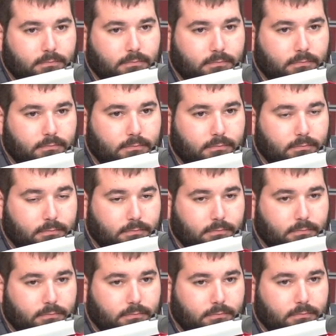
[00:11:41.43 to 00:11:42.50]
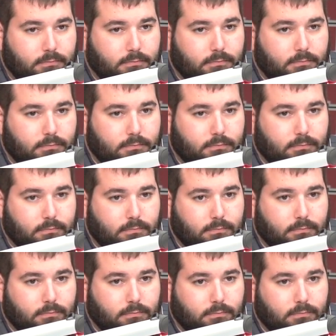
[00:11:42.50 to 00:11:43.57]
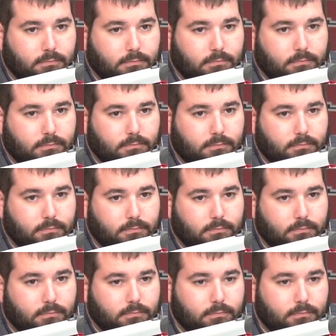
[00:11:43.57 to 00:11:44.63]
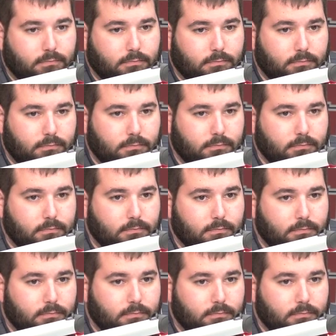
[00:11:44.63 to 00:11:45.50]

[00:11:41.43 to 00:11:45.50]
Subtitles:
(silent)